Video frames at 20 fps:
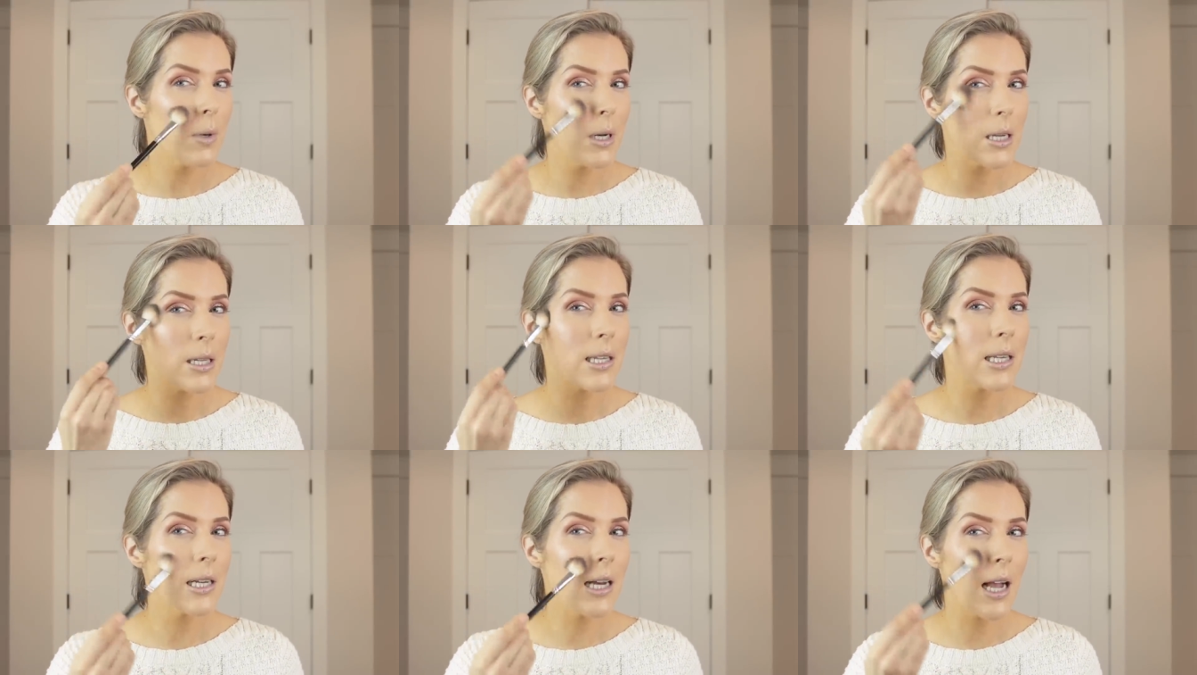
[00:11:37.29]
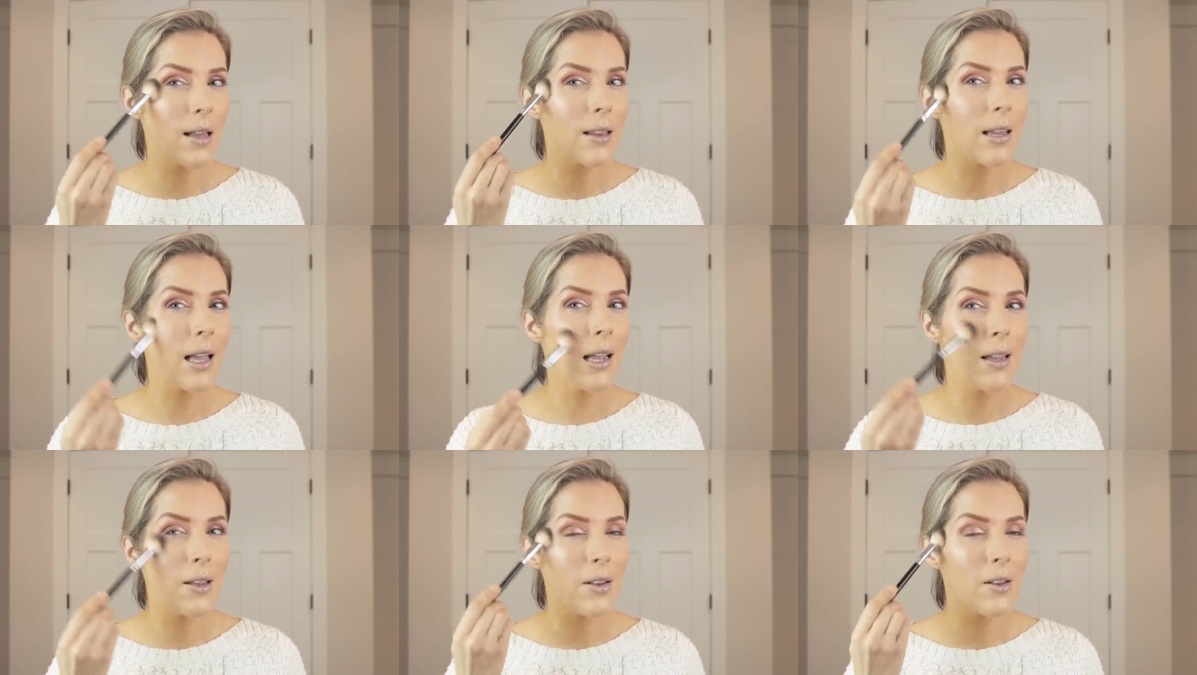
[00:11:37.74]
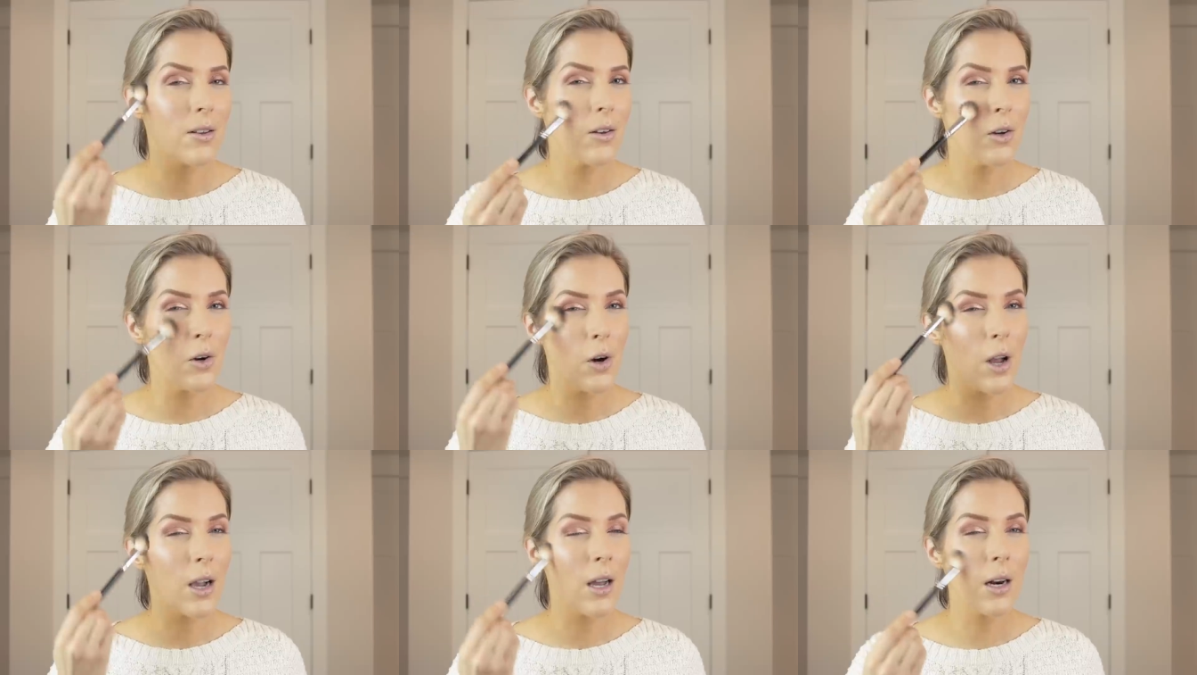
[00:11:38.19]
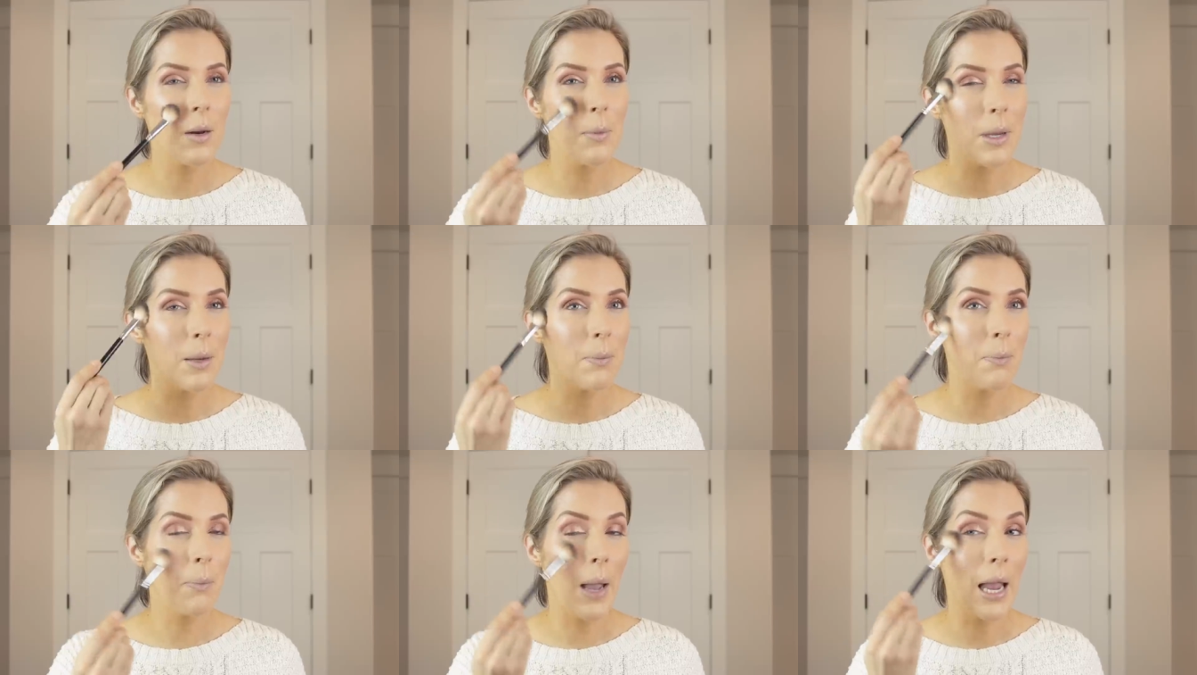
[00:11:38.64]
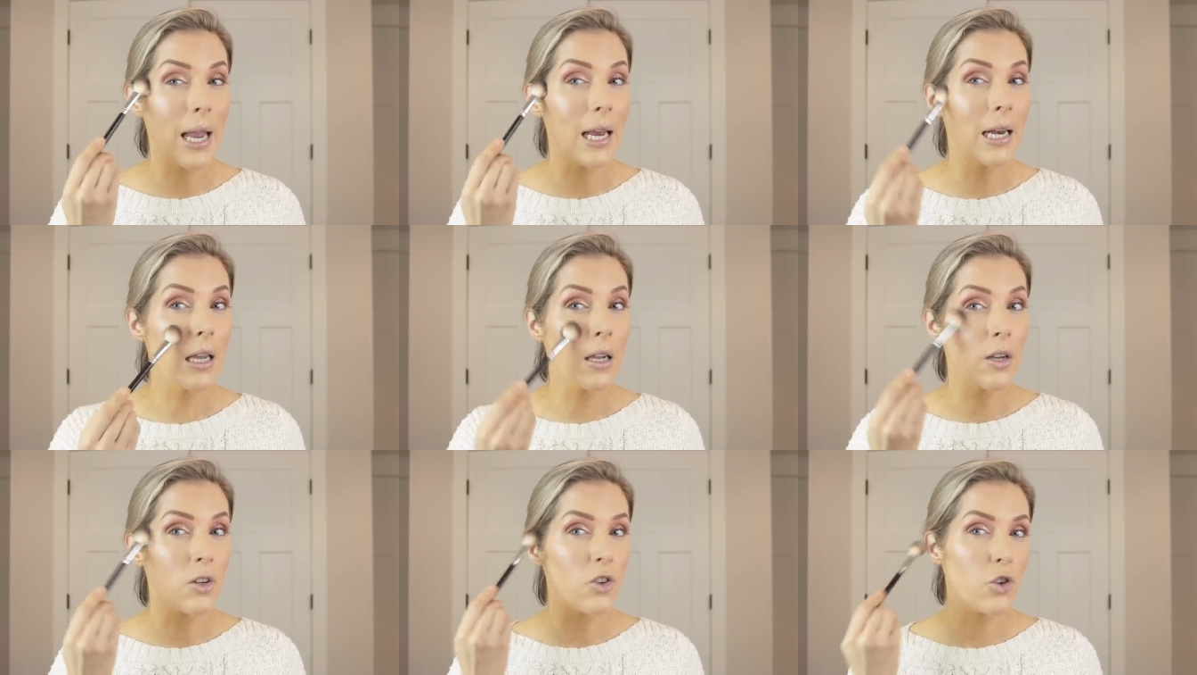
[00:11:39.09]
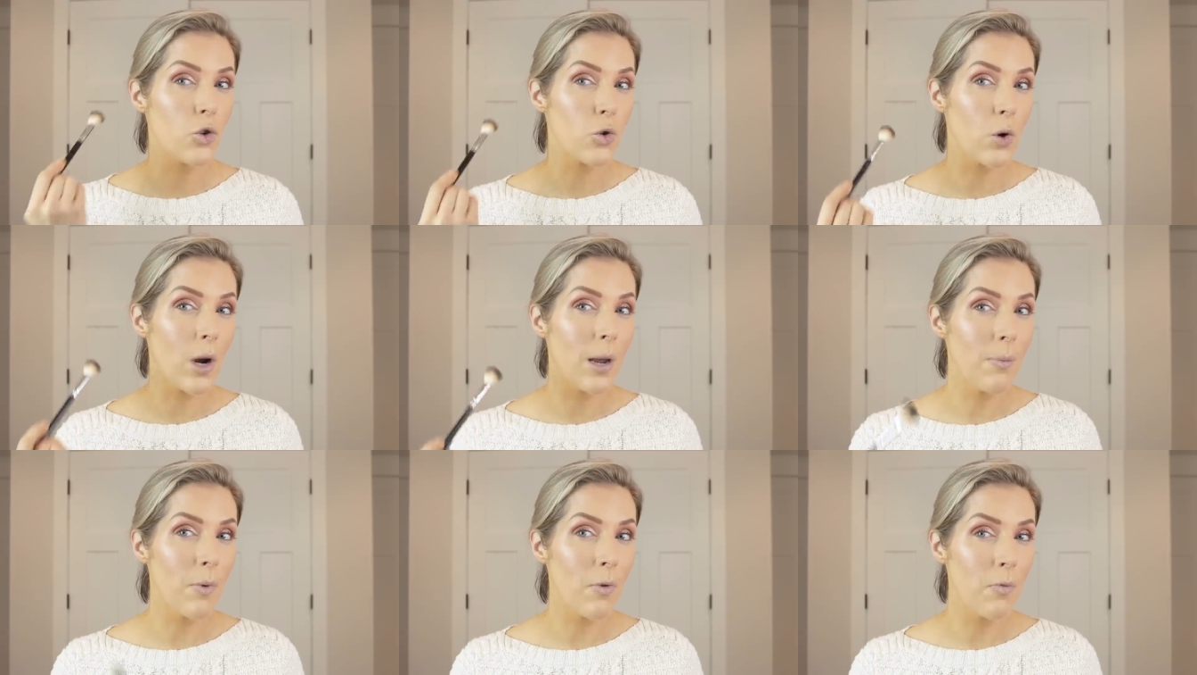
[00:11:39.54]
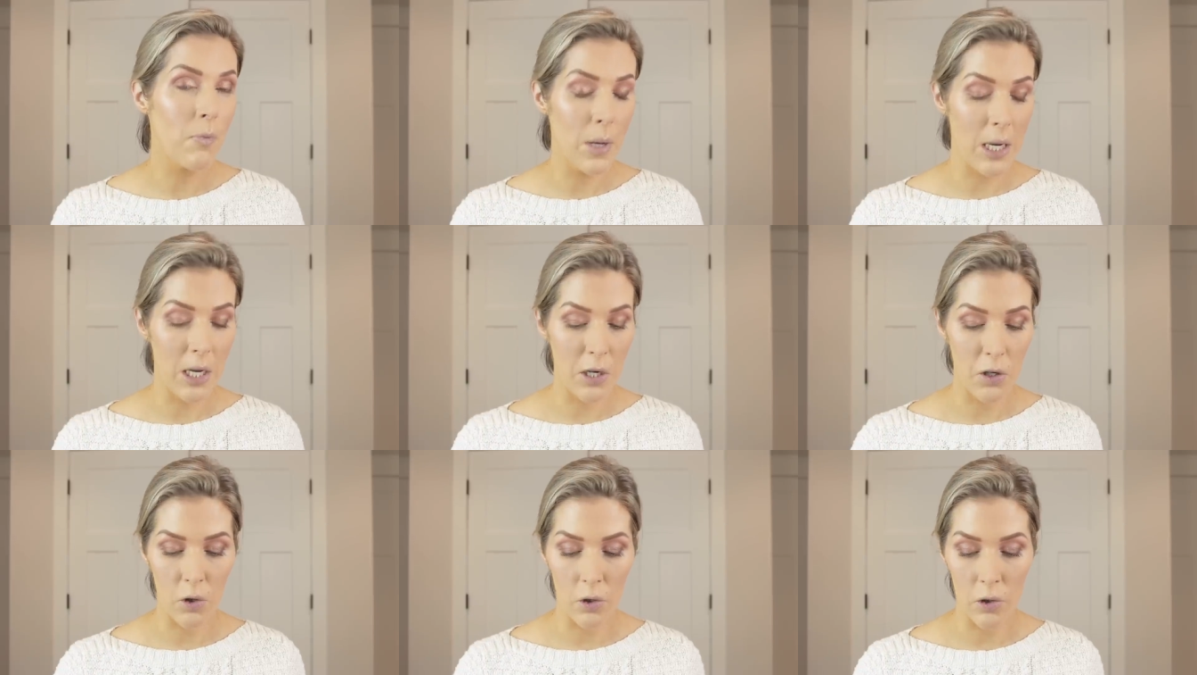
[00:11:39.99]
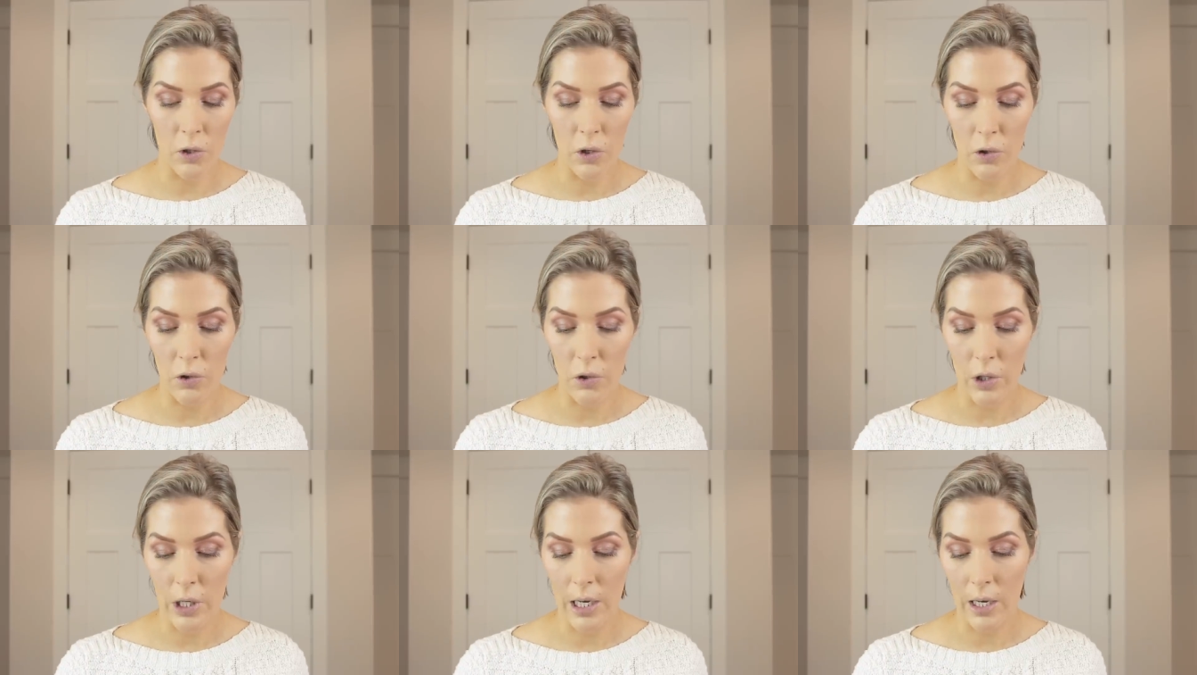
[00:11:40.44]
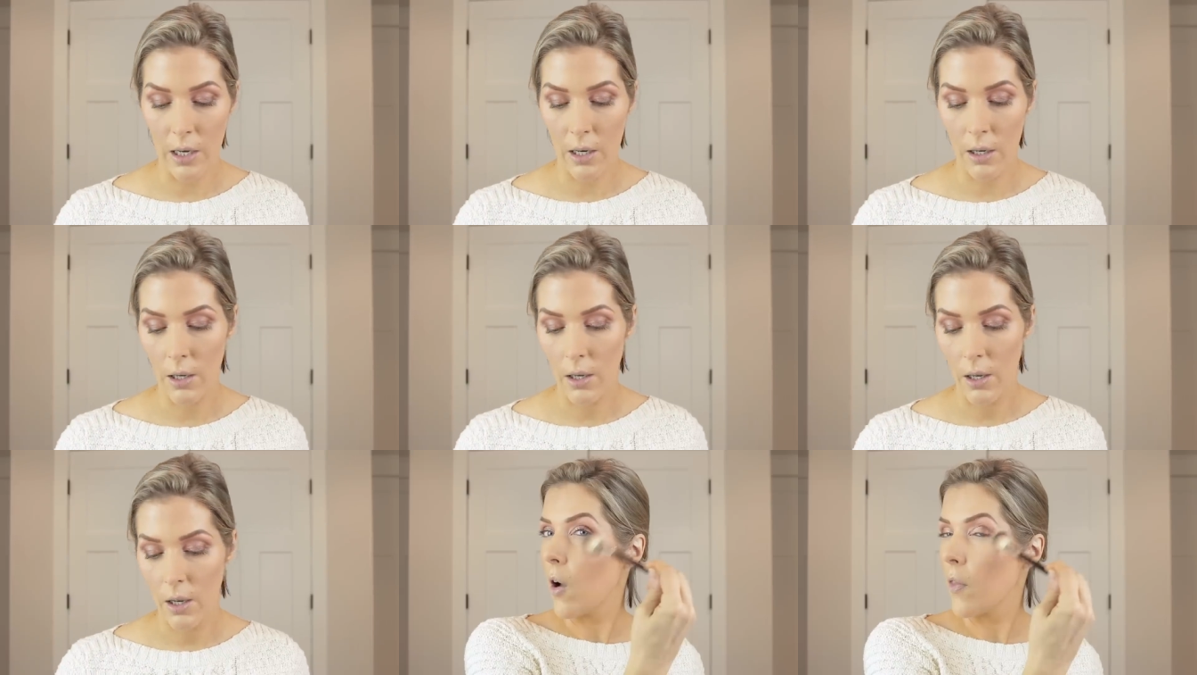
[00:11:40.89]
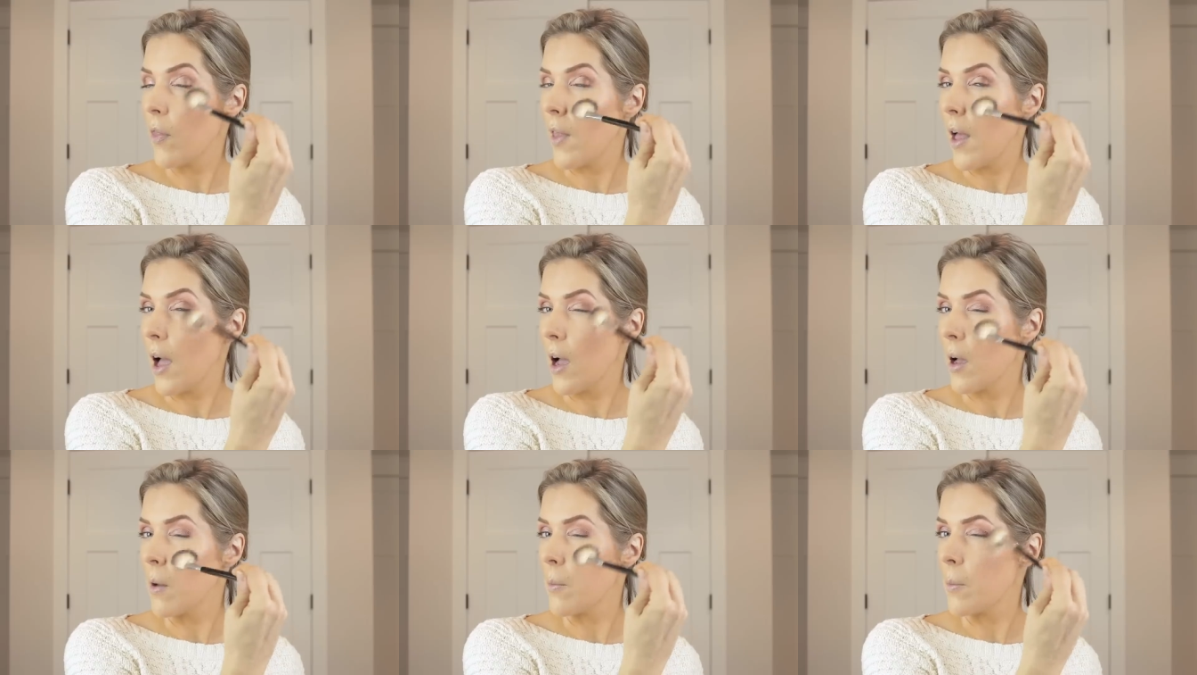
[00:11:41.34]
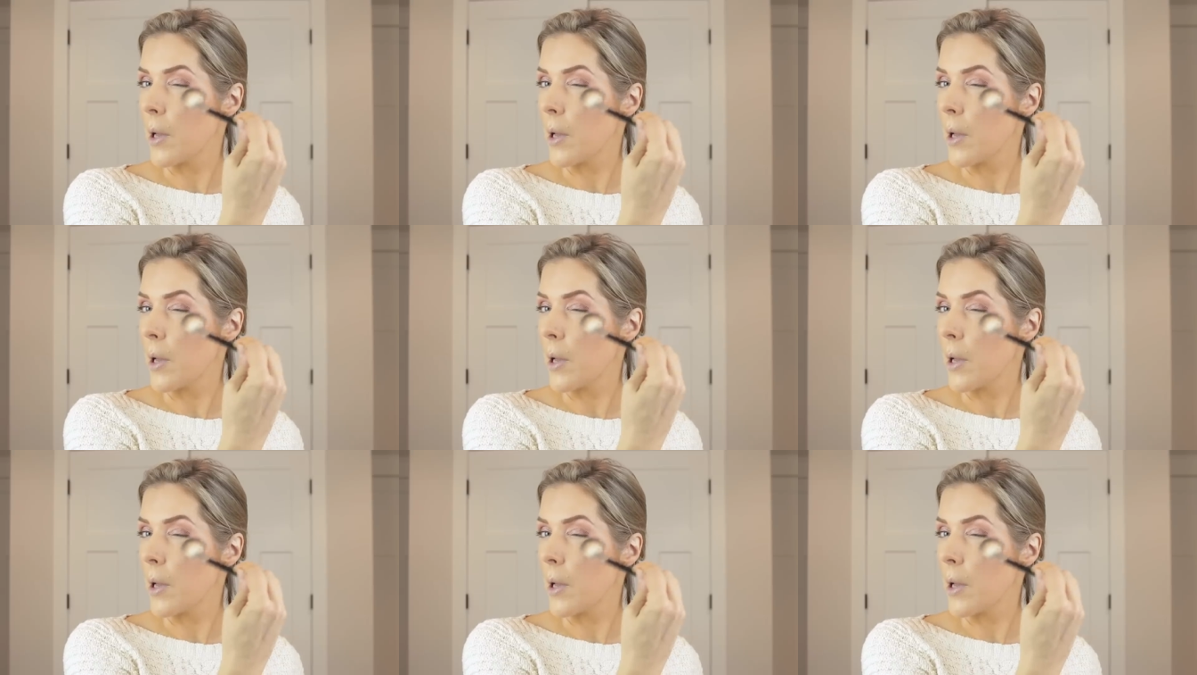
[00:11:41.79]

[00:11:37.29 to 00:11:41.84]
but it's not like you're not going to be painting a stripe of peach onto your cheek on that,